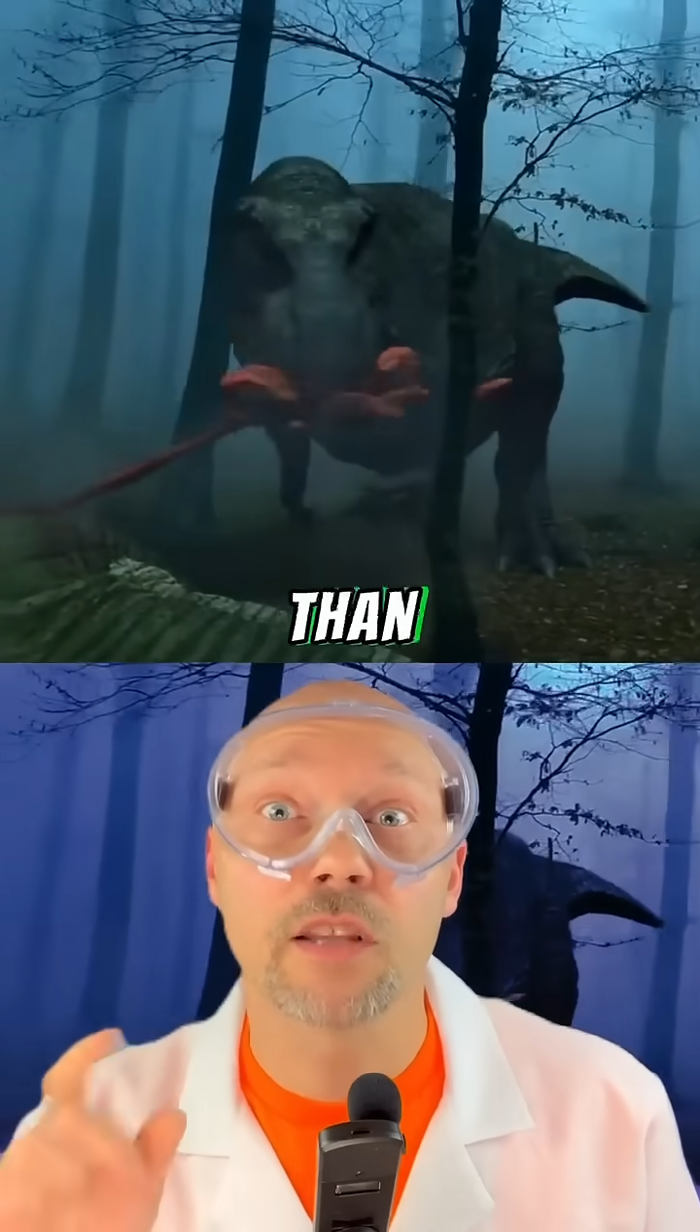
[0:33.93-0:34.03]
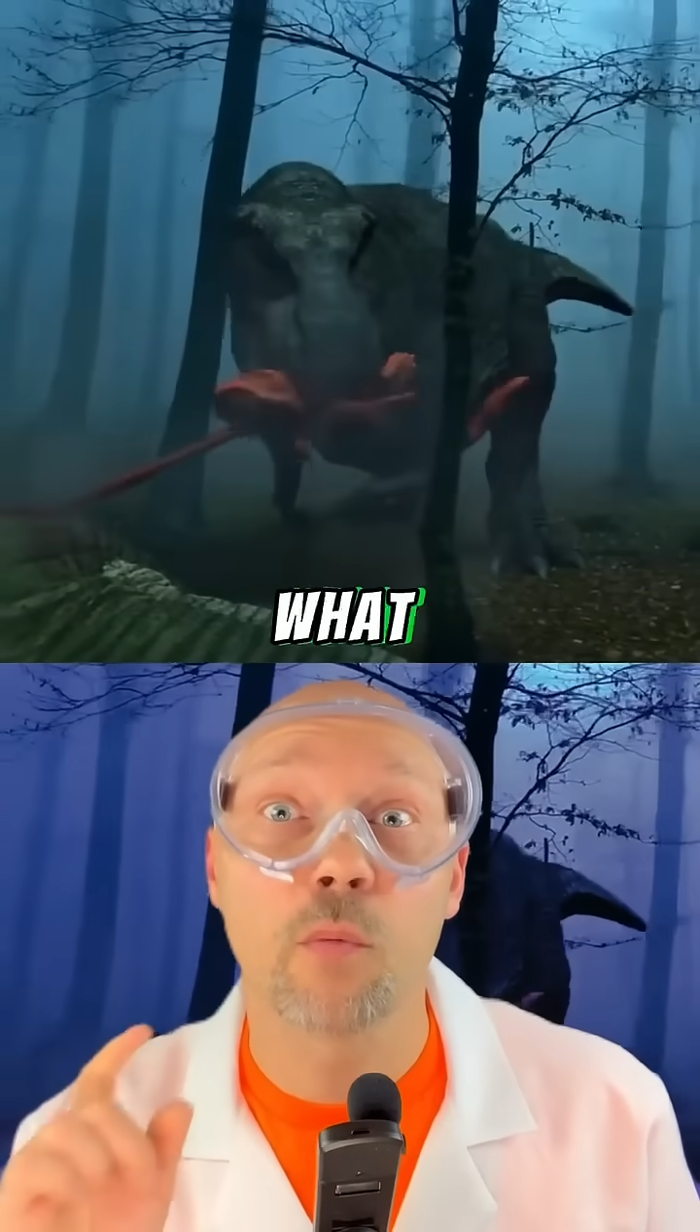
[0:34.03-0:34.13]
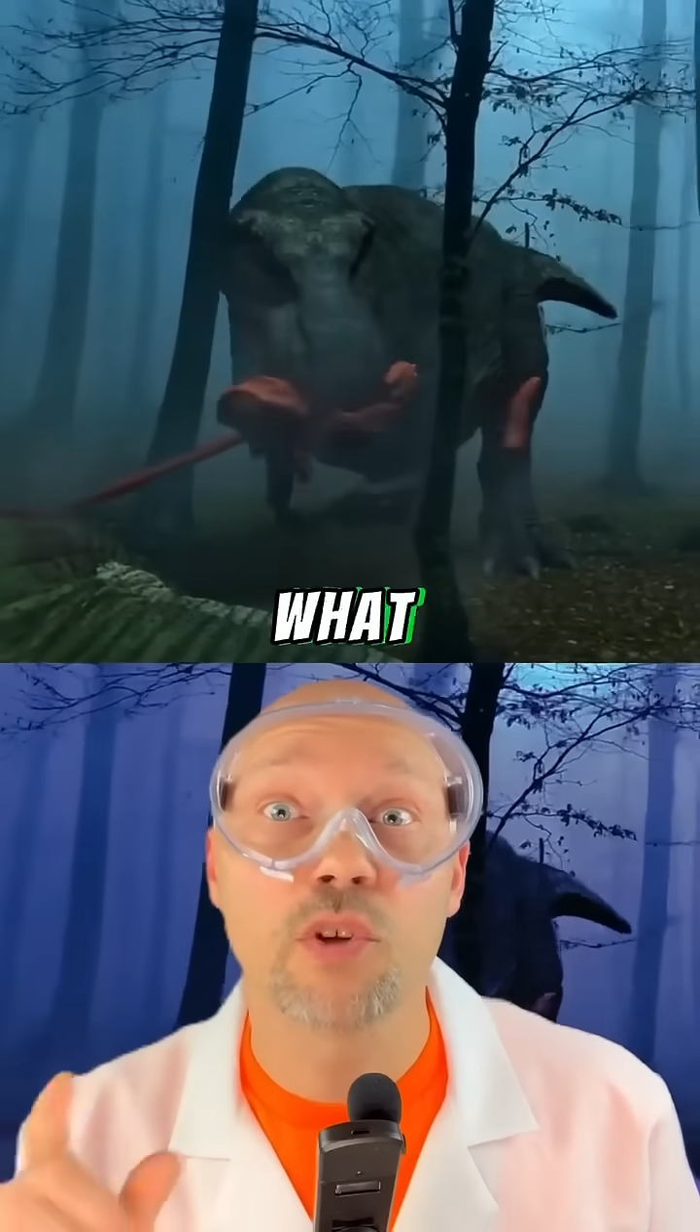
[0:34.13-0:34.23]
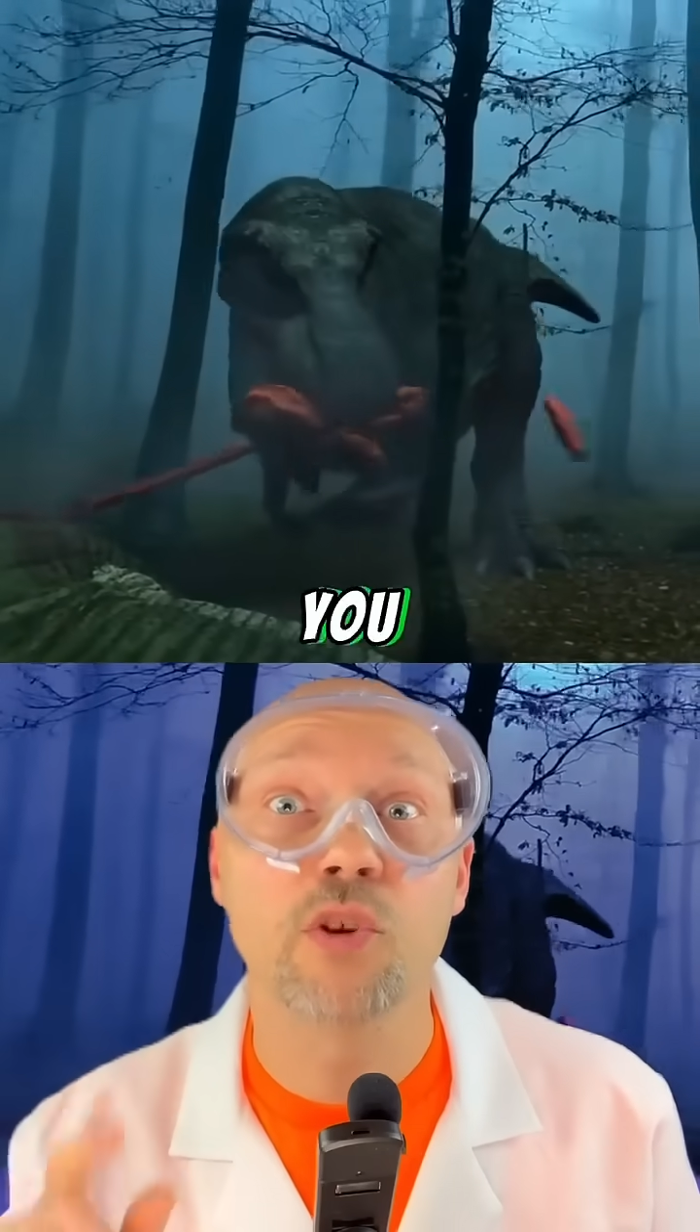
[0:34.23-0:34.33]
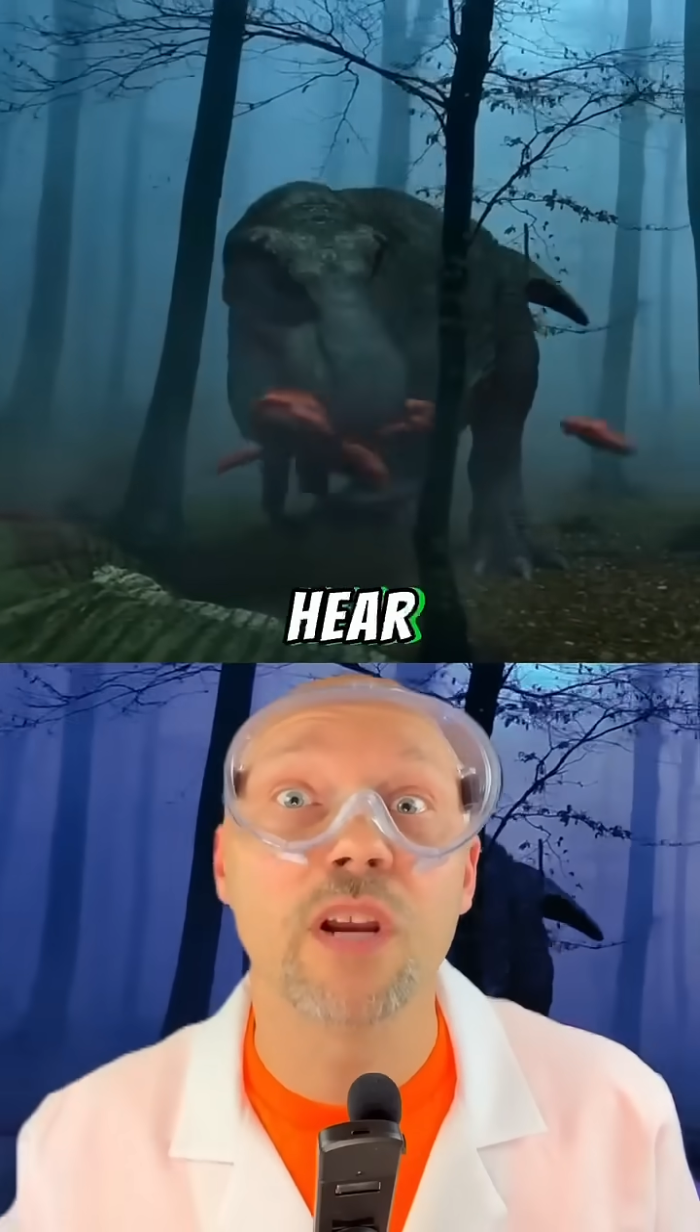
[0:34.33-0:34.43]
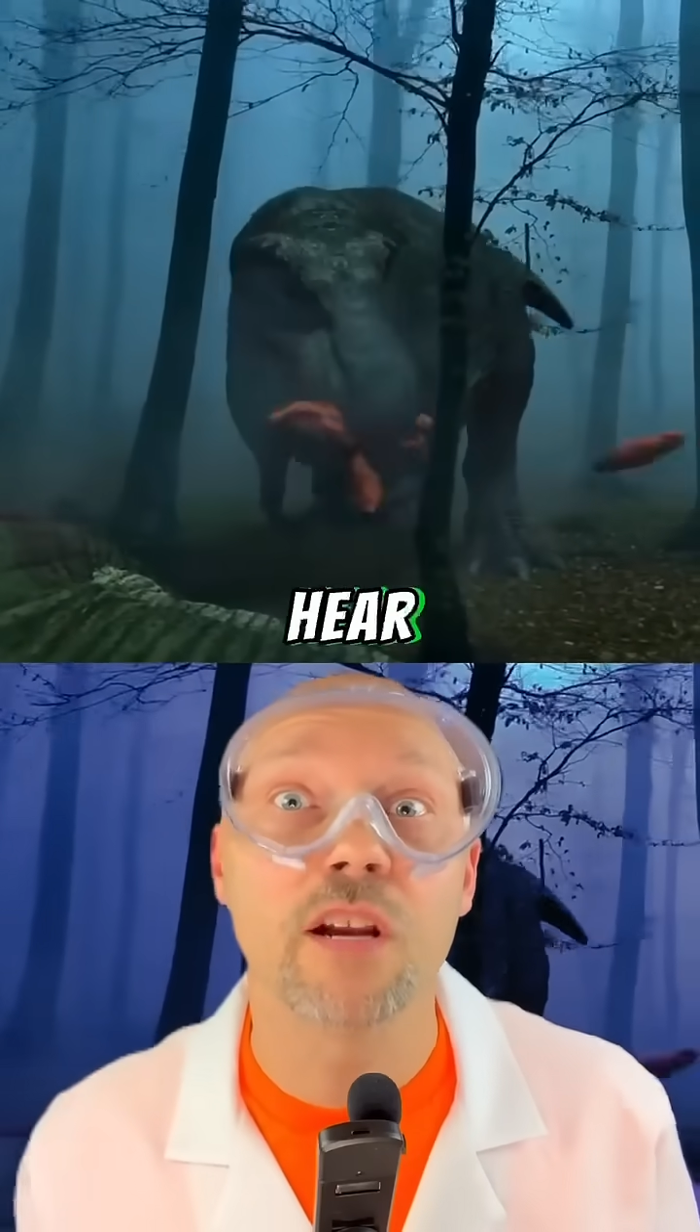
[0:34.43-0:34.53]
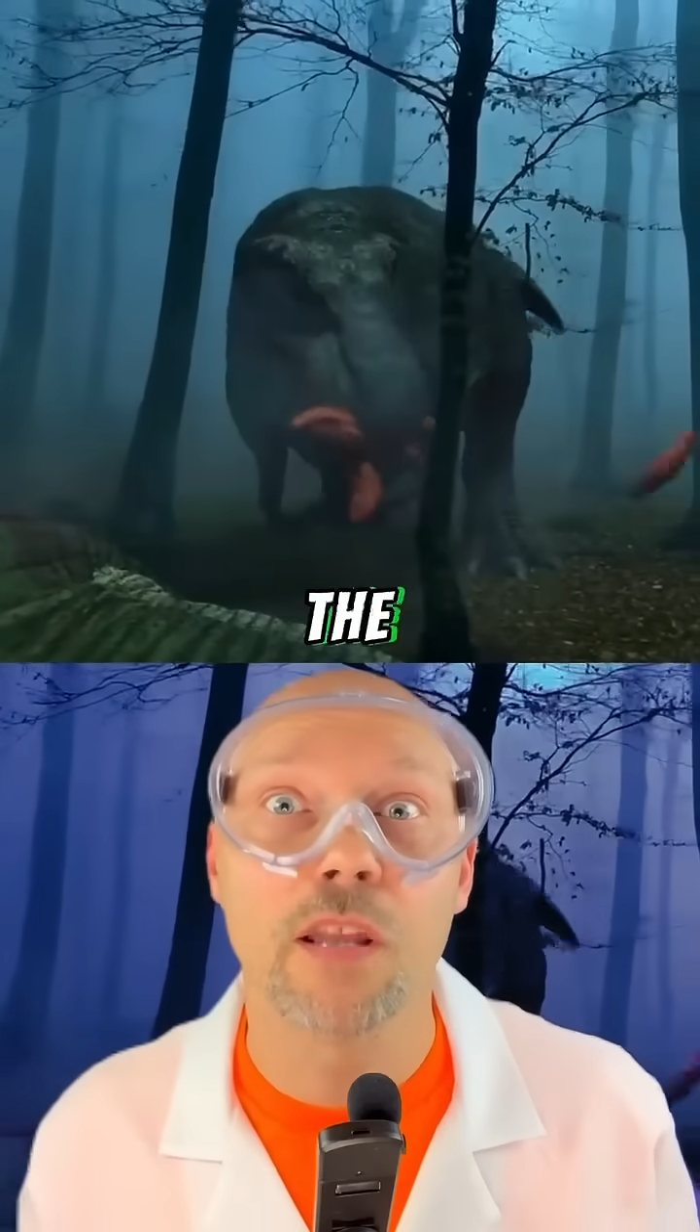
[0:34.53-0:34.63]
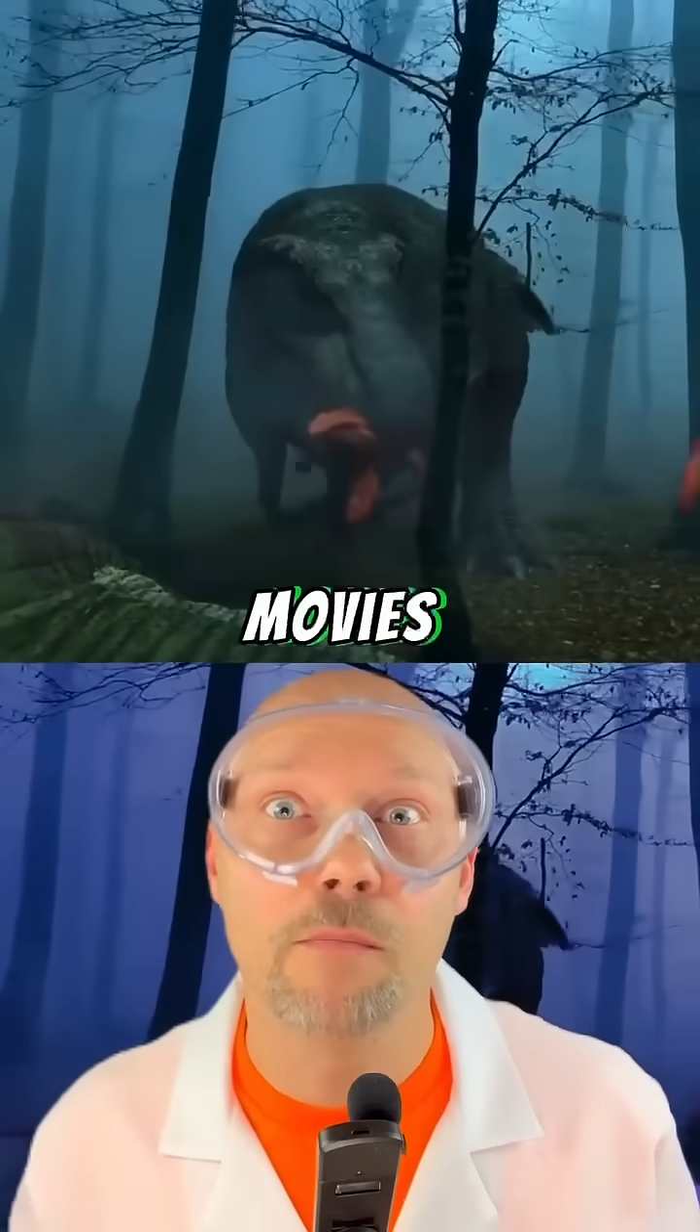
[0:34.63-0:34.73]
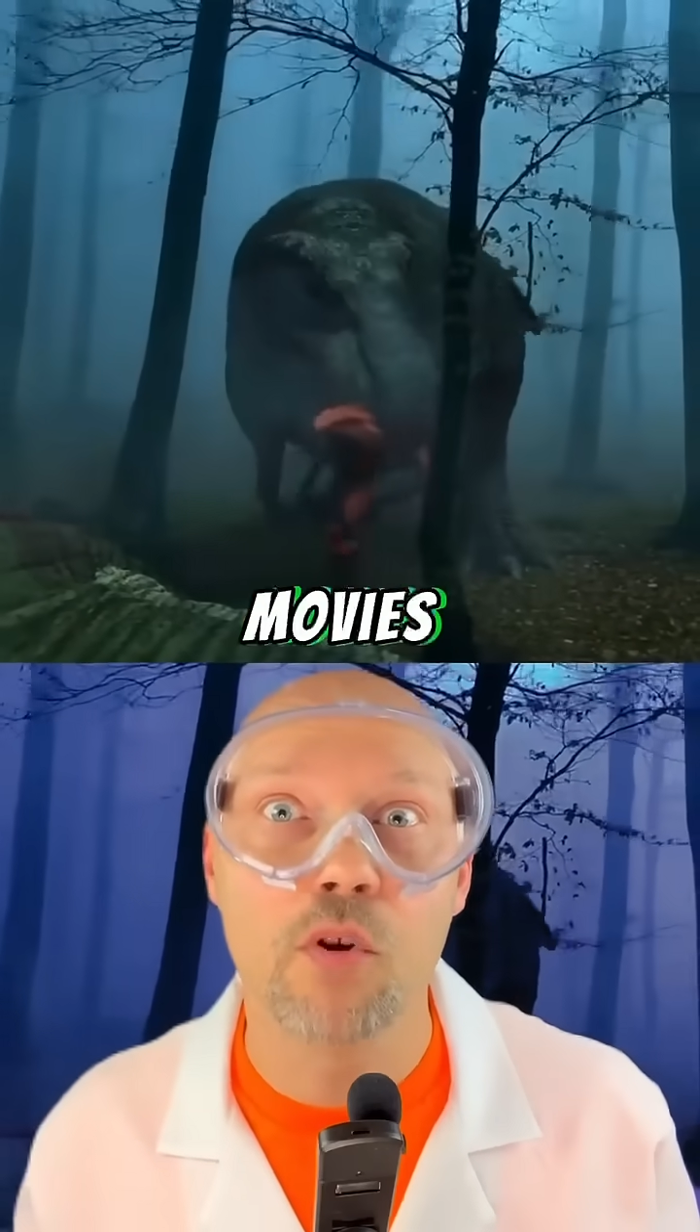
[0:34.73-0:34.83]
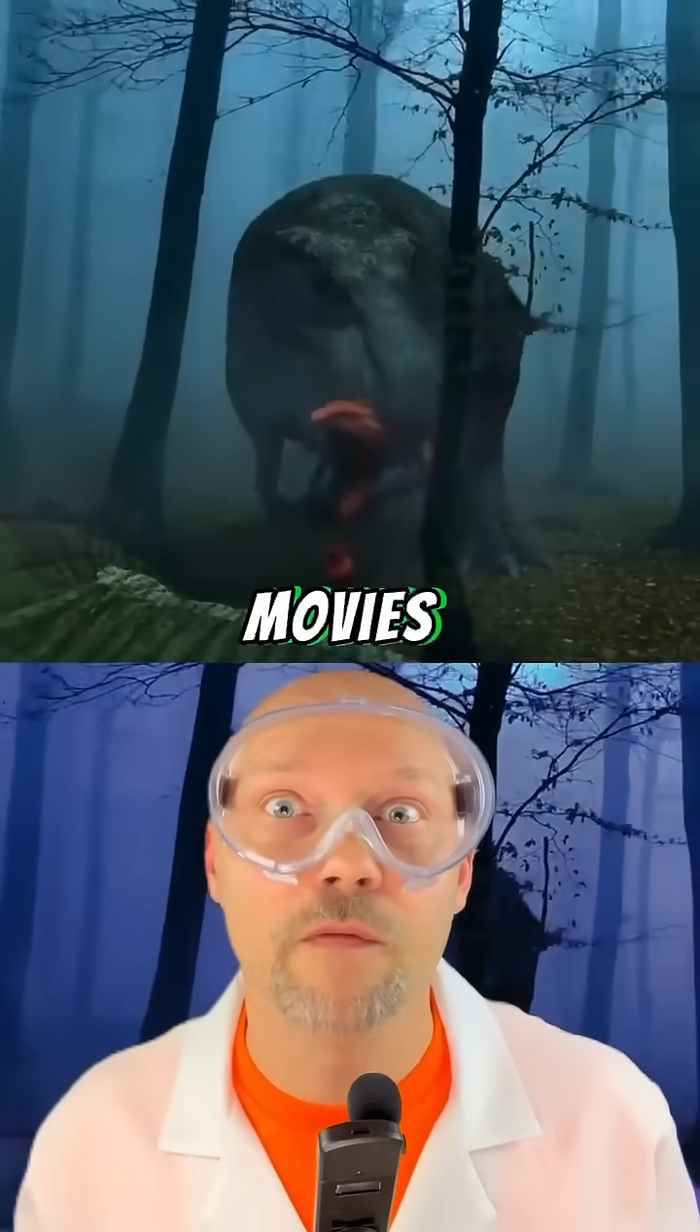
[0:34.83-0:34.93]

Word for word: than what you hear in the movies.